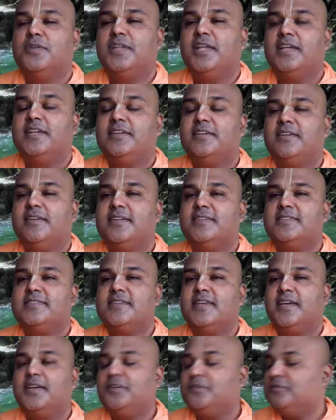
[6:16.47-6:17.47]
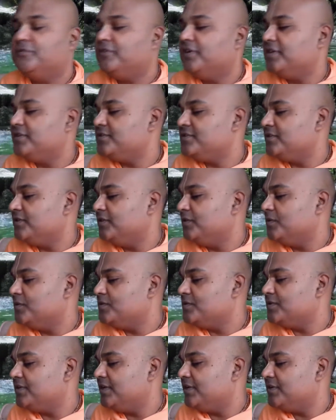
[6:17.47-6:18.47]
that great sacrifice in
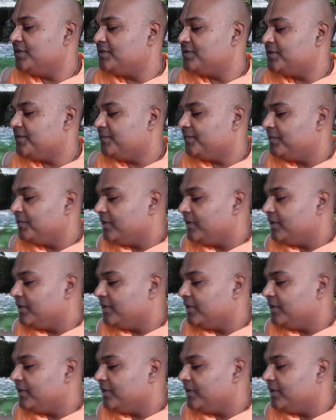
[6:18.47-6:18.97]
those days.